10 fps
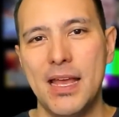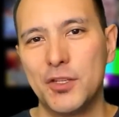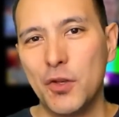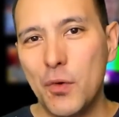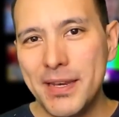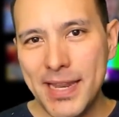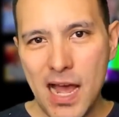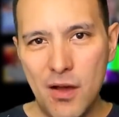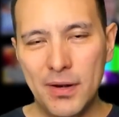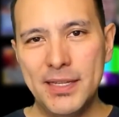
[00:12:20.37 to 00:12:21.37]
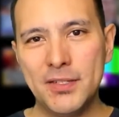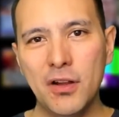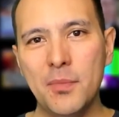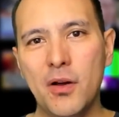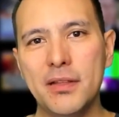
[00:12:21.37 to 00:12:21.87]
So now let's
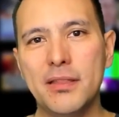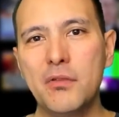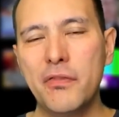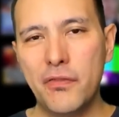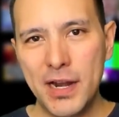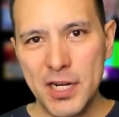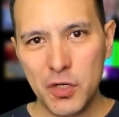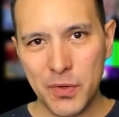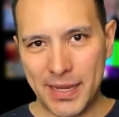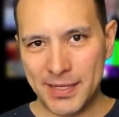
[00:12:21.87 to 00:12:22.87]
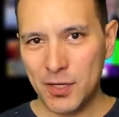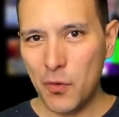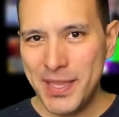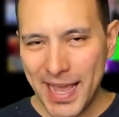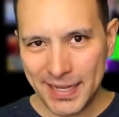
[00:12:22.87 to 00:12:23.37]
talk about the refresh rate. So
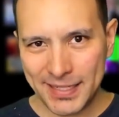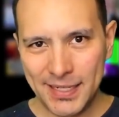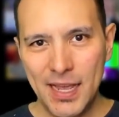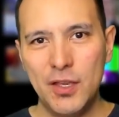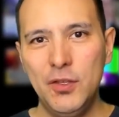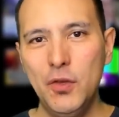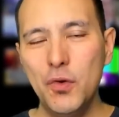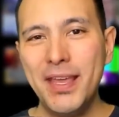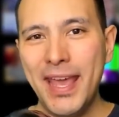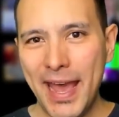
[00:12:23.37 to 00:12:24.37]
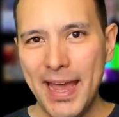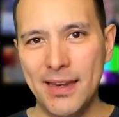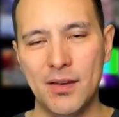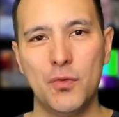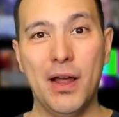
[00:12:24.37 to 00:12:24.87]
yes, you
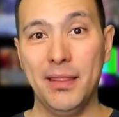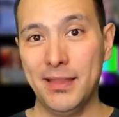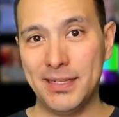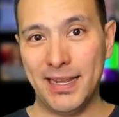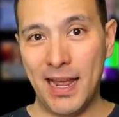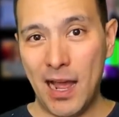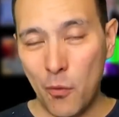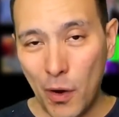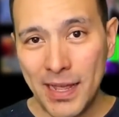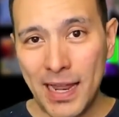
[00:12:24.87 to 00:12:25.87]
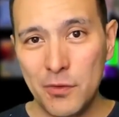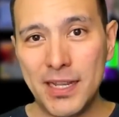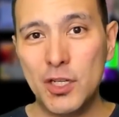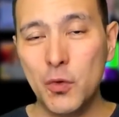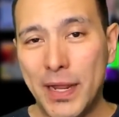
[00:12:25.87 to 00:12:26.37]
can run this at
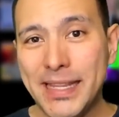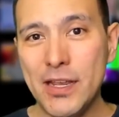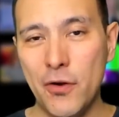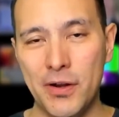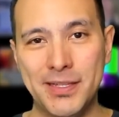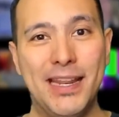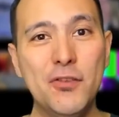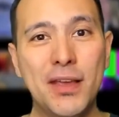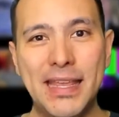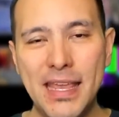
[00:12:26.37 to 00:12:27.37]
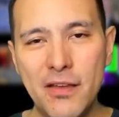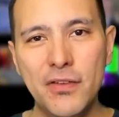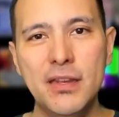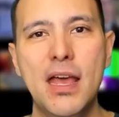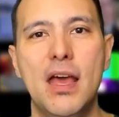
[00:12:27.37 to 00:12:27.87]
120 Hertz, and you can
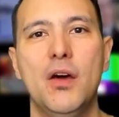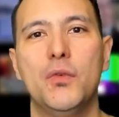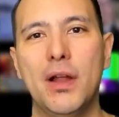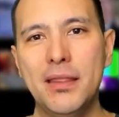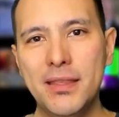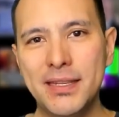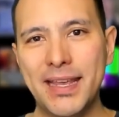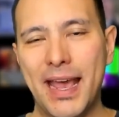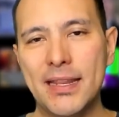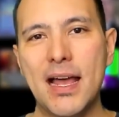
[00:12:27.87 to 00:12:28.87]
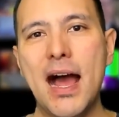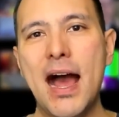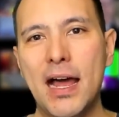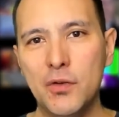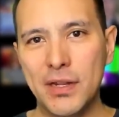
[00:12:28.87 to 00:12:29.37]
even run this at
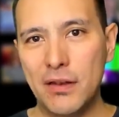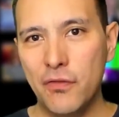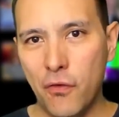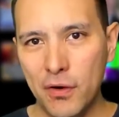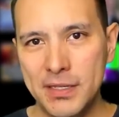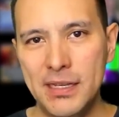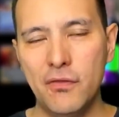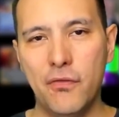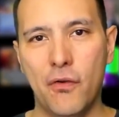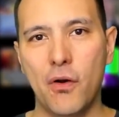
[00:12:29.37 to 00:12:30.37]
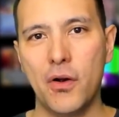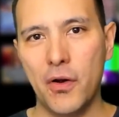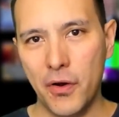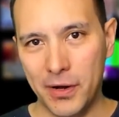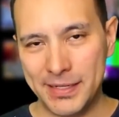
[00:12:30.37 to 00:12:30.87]
144
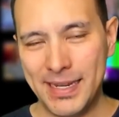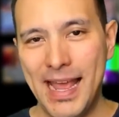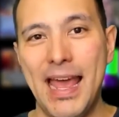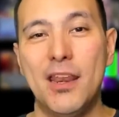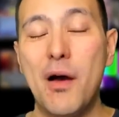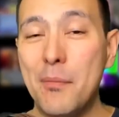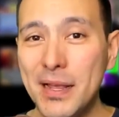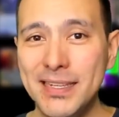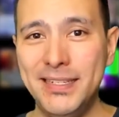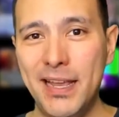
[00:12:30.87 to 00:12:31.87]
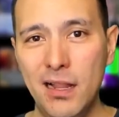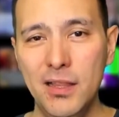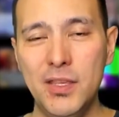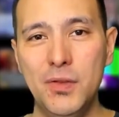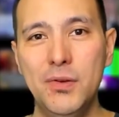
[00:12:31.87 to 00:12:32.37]
Hertz. Now I must tell
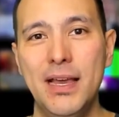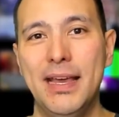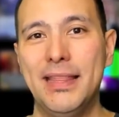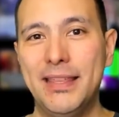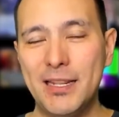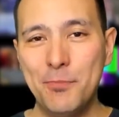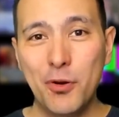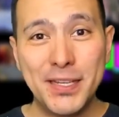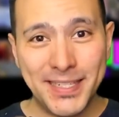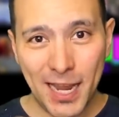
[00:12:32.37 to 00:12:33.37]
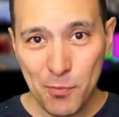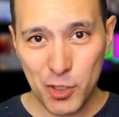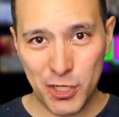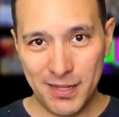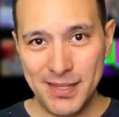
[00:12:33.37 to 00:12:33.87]
you that
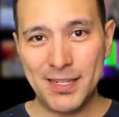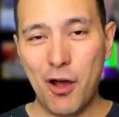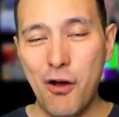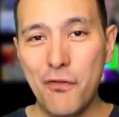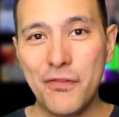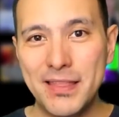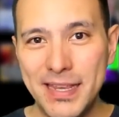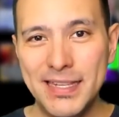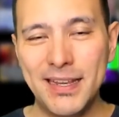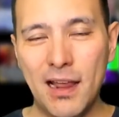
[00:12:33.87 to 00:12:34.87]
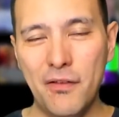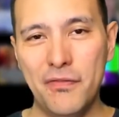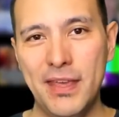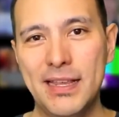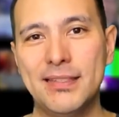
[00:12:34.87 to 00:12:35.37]
perceptions of these kind of
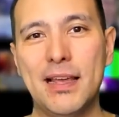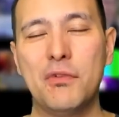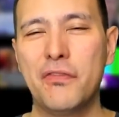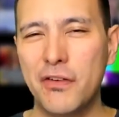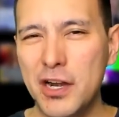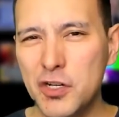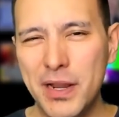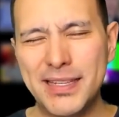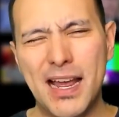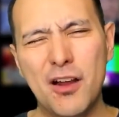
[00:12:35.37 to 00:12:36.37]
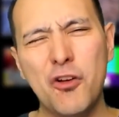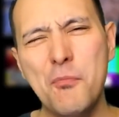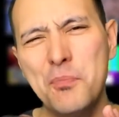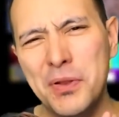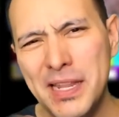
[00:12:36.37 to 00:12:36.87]
things like refresh rates are
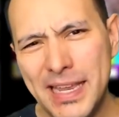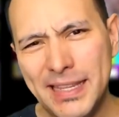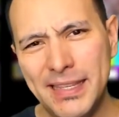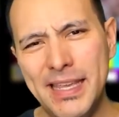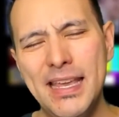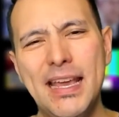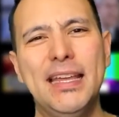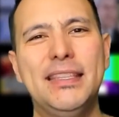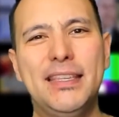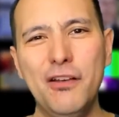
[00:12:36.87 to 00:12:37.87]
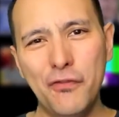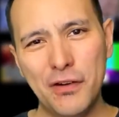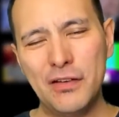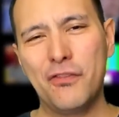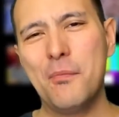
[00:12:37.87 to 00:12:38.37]
completely
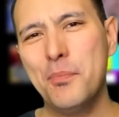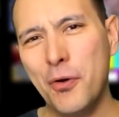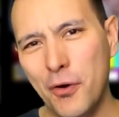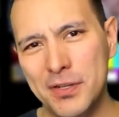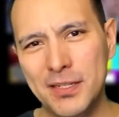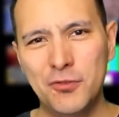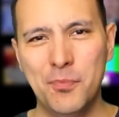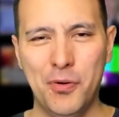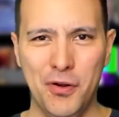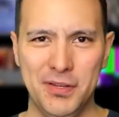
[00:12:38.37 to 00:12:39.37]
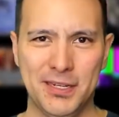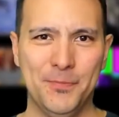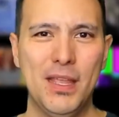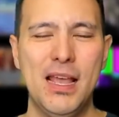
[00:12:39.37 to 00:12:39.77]
different from person to person.